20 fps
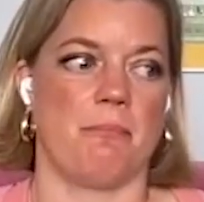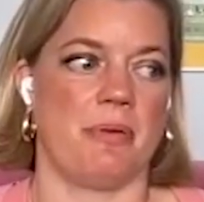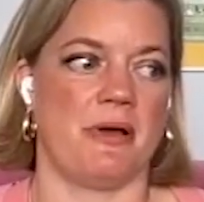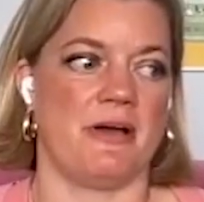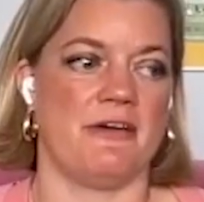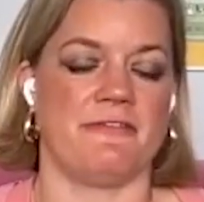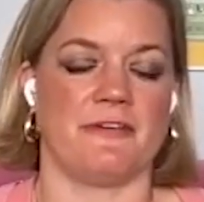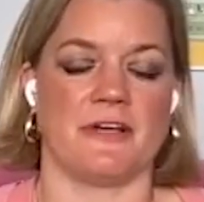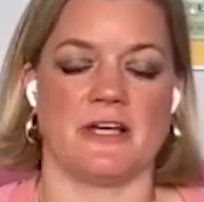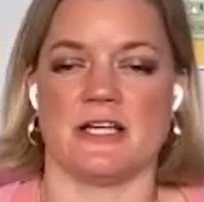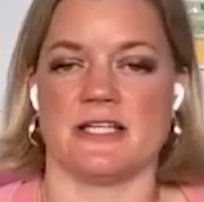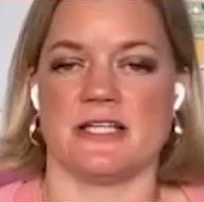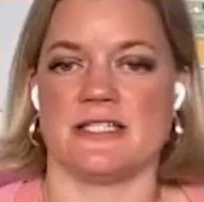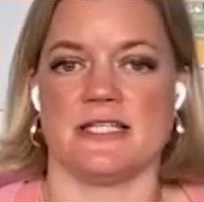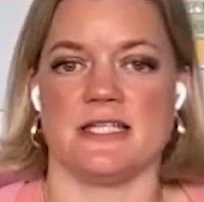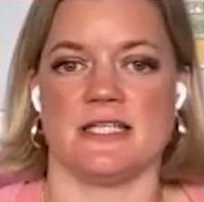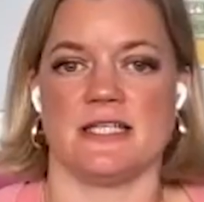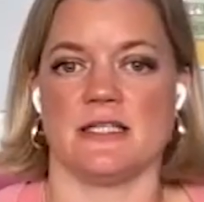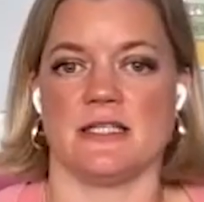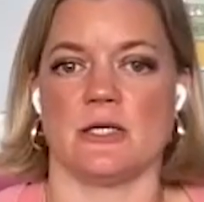
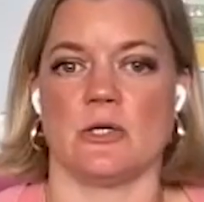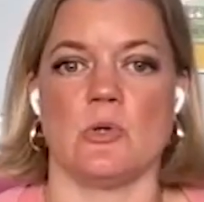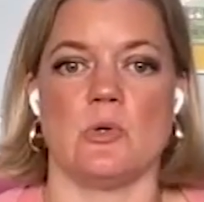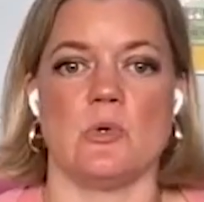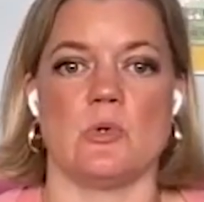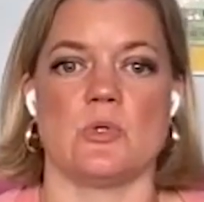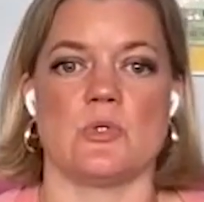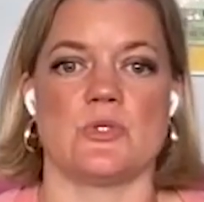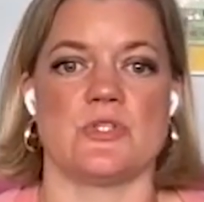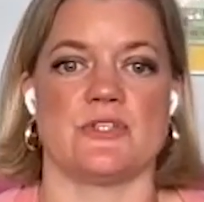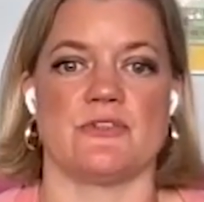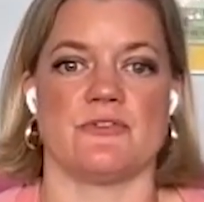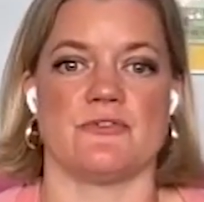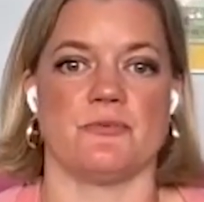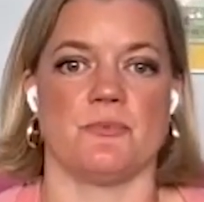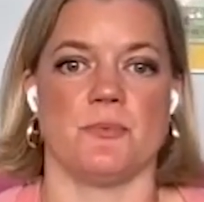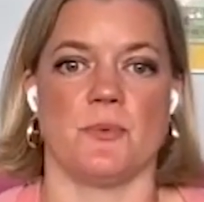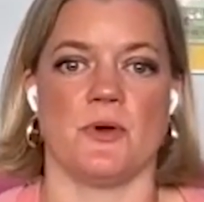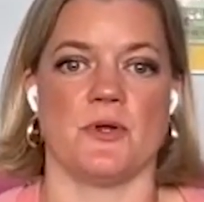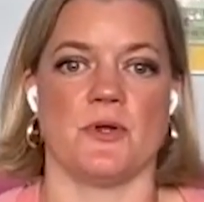perverting the course
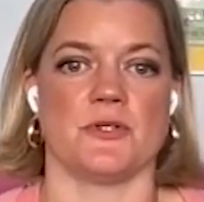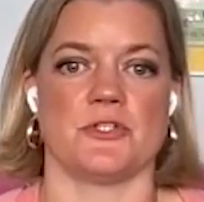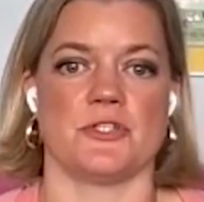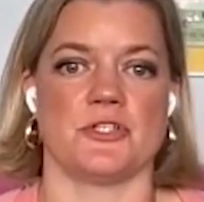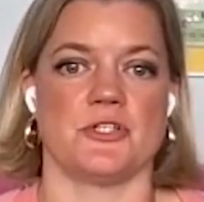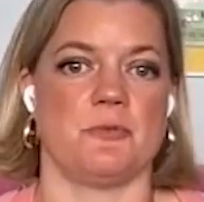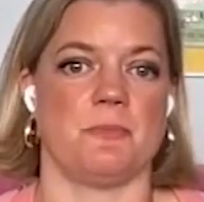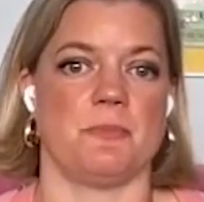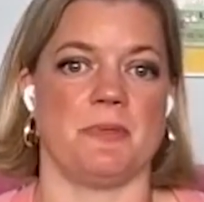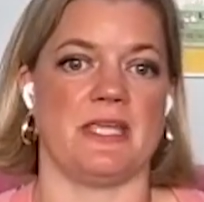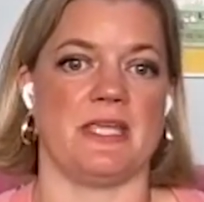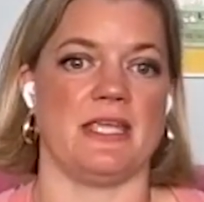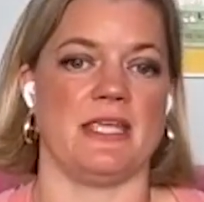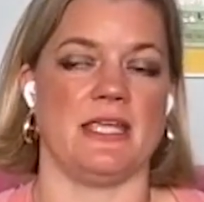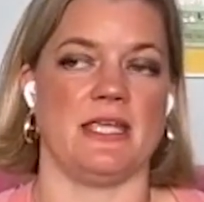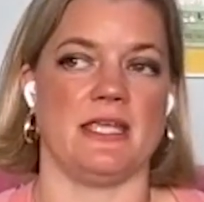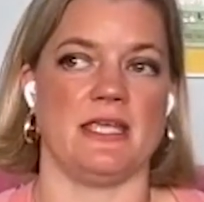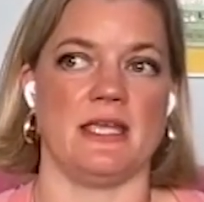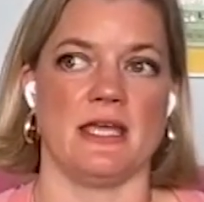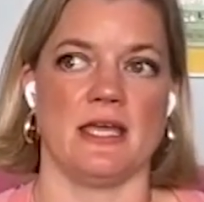of what should
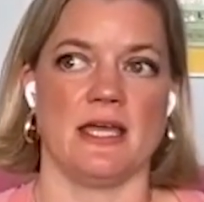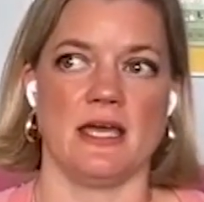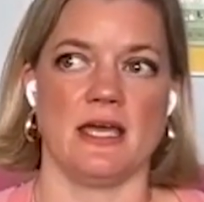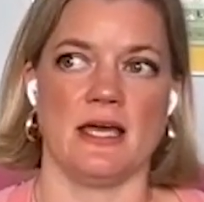be.